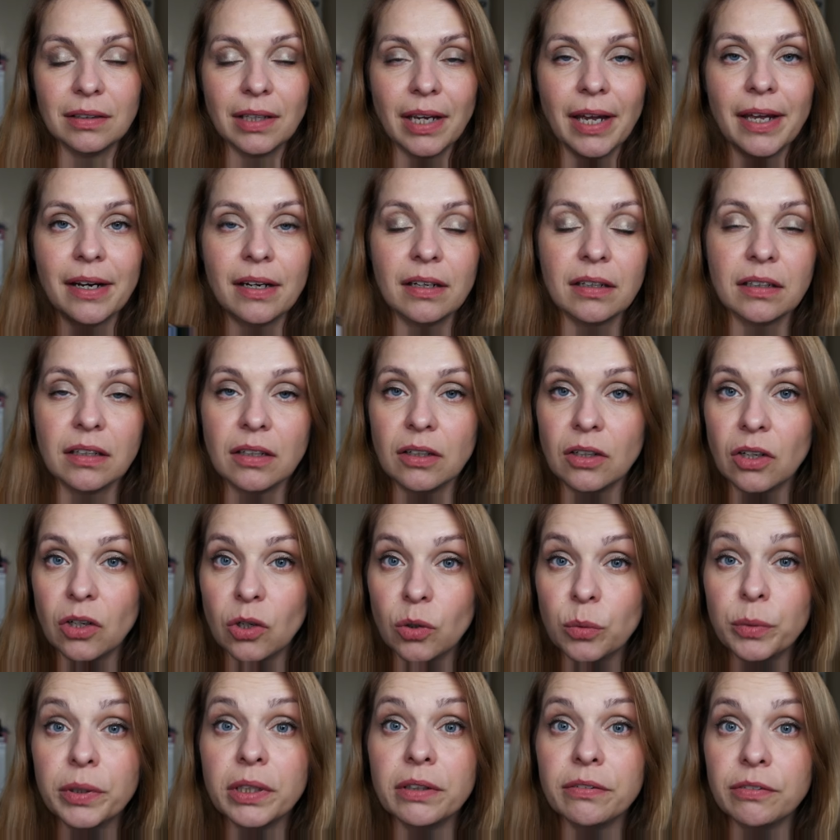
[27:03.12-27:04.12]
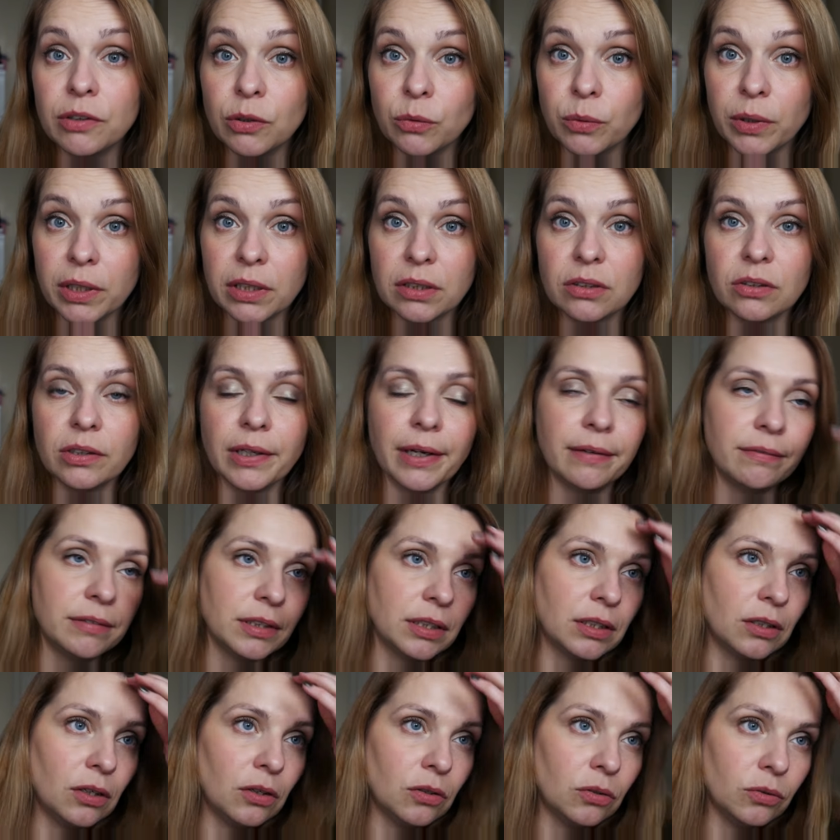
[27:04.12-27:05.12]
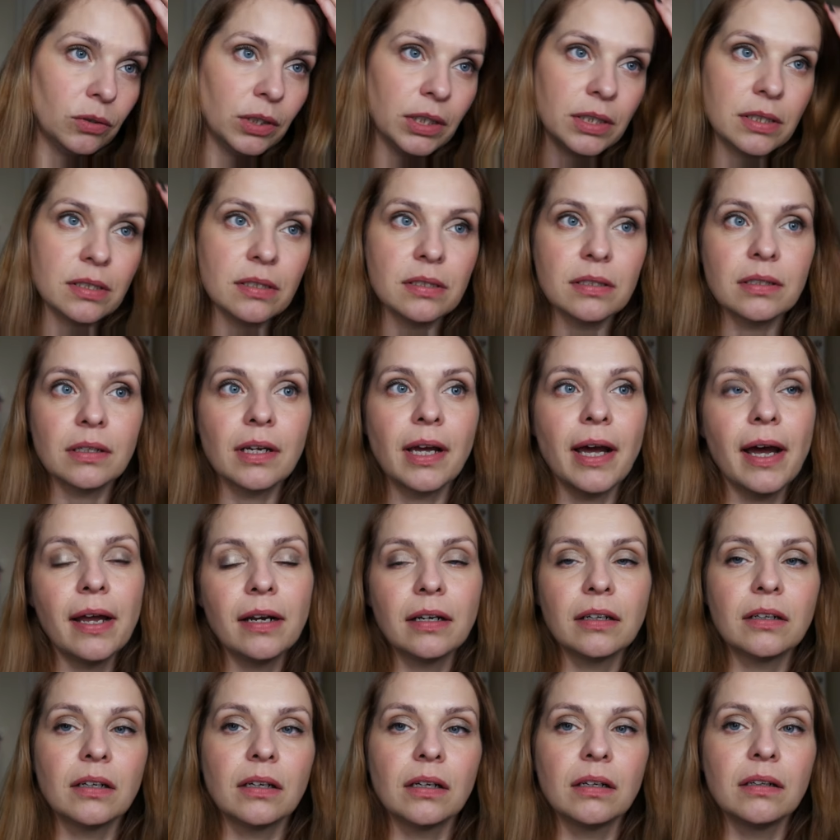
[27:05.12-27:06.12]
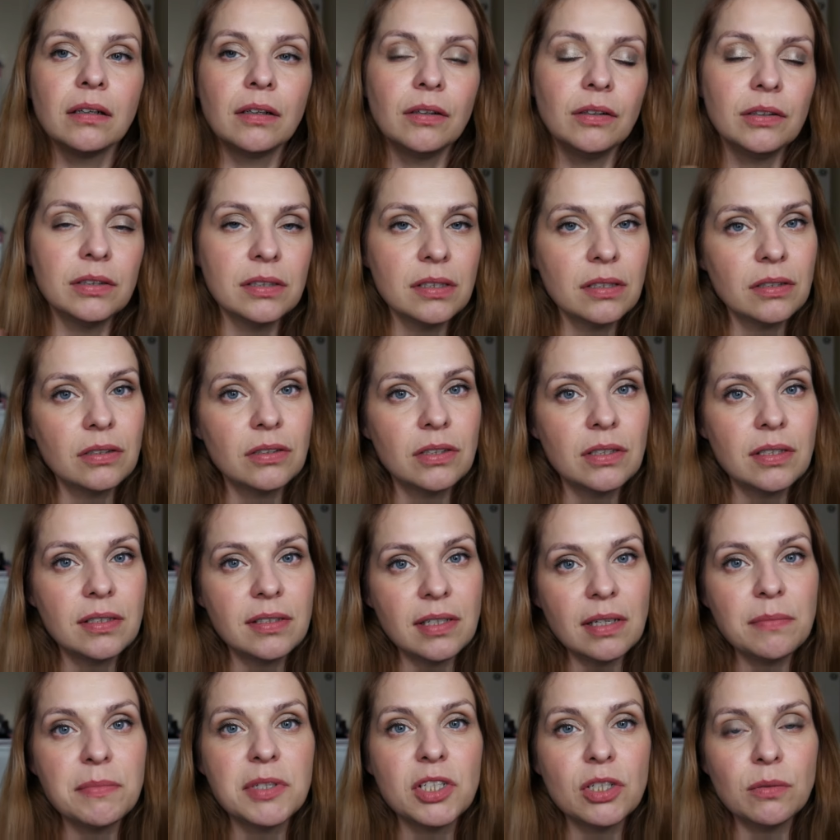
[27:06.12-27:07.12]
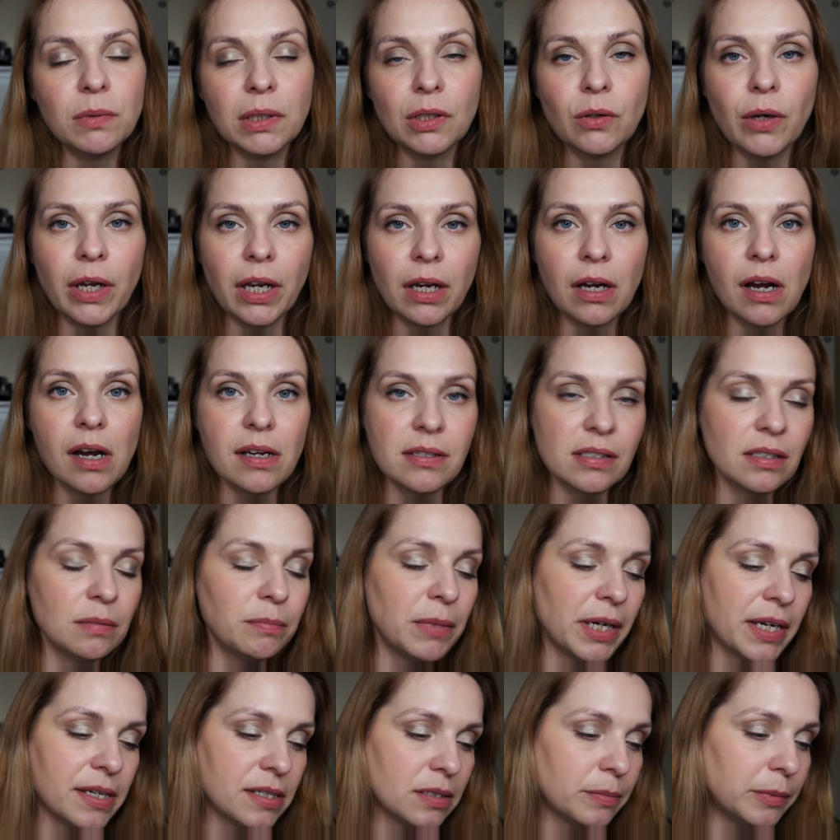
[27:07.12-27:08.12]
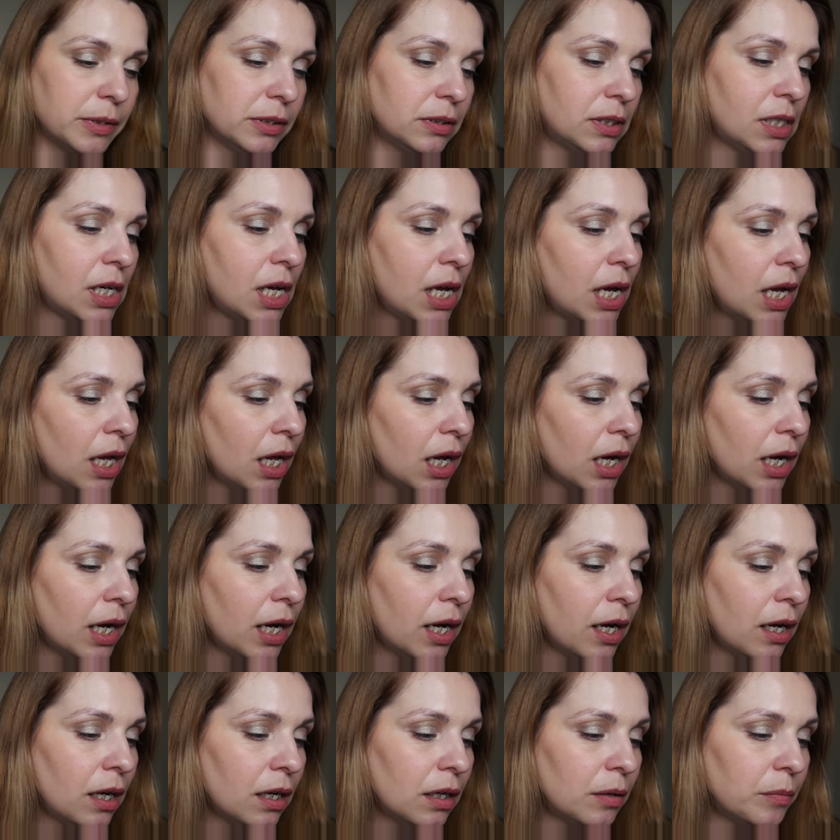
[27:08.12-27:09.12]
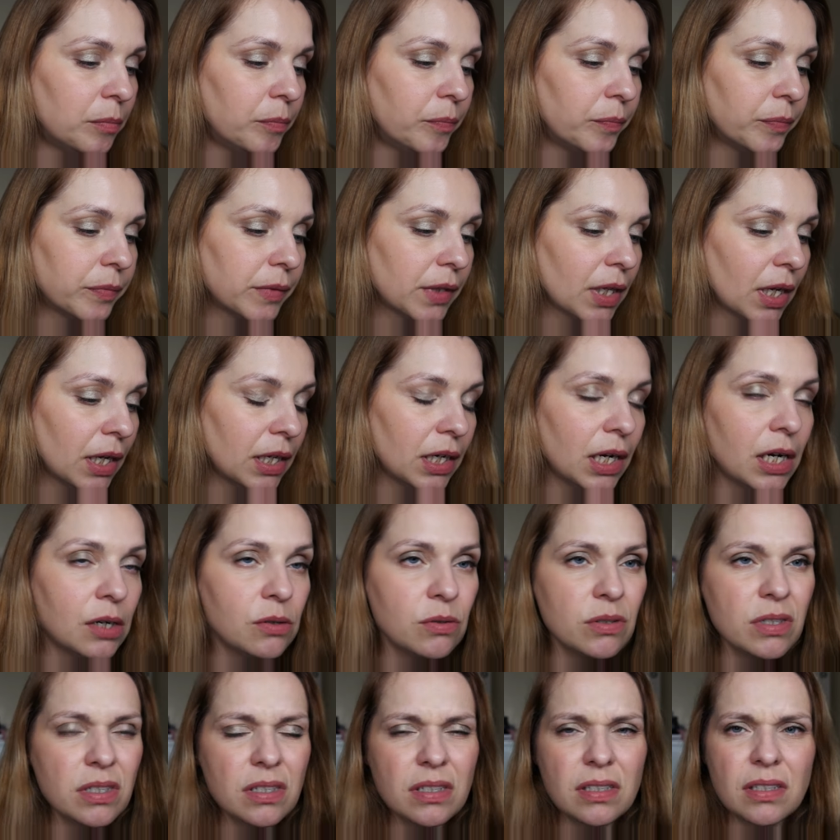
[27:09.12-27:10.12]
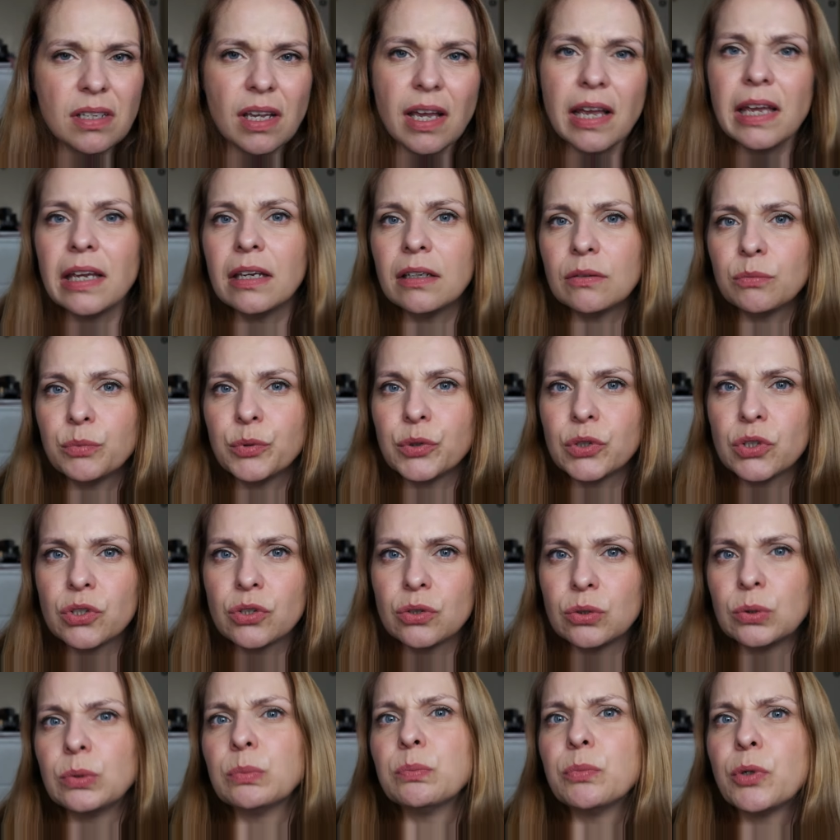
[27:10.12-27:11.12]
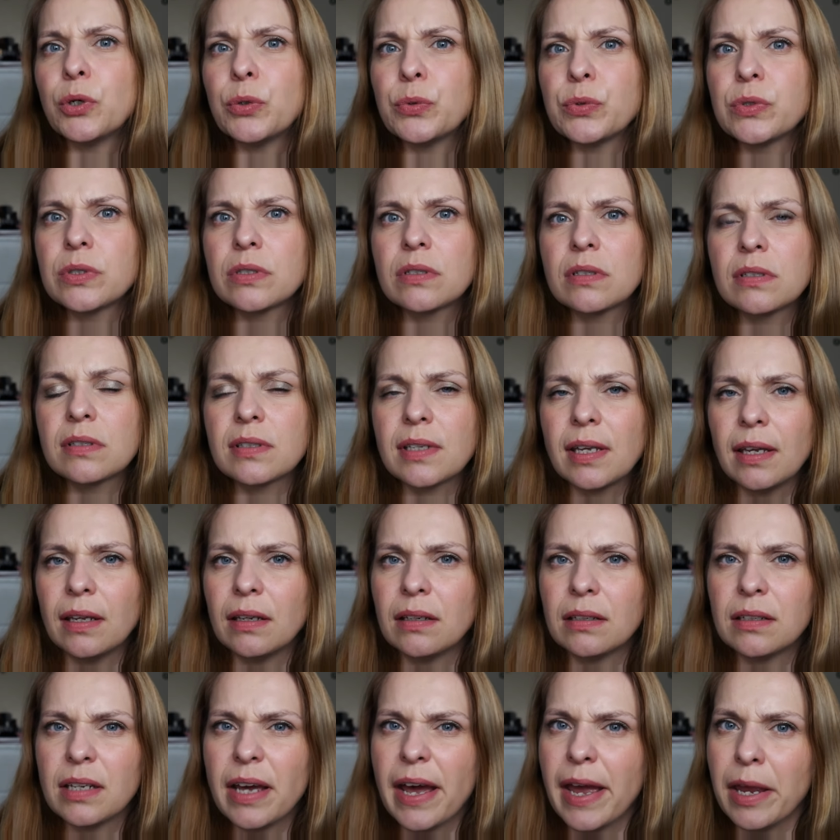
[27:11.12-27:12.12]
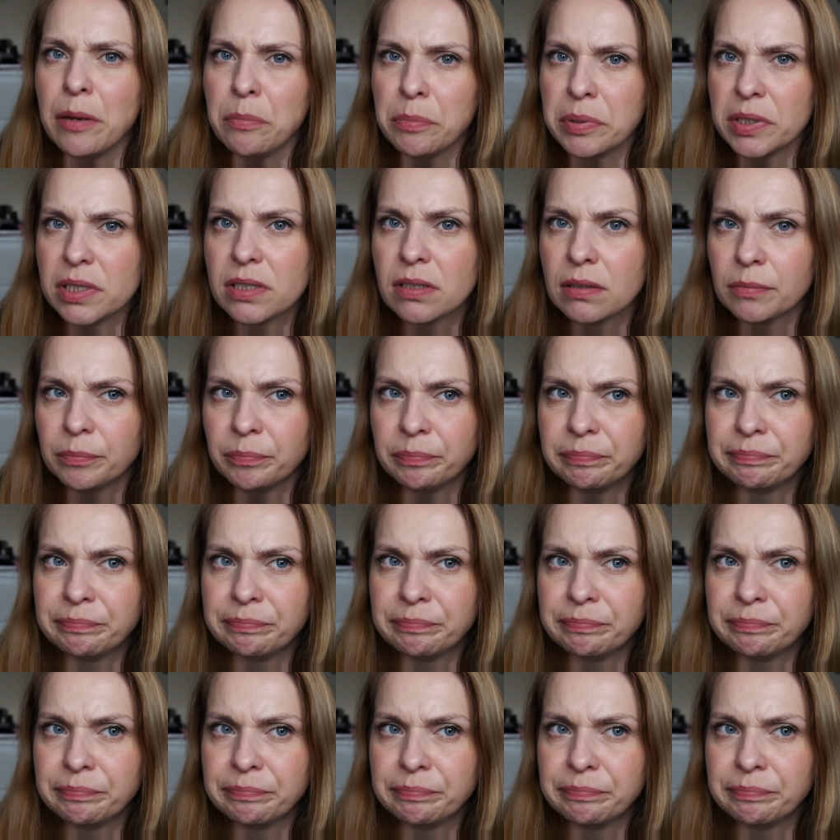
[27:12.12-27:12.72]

get a glow if you want to have a glow. It's kind of, it seems to be quite customizable. And I would say it would suit most skin types,